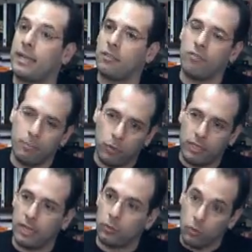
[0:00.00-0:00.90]
actively
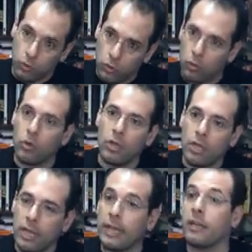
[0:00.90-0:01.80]
protect or go
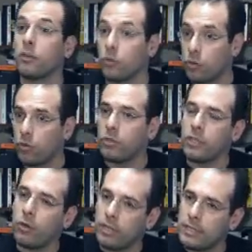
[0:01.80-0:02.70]
in and control
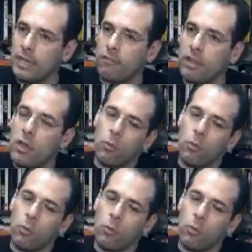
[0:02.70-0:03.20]
the oil itself.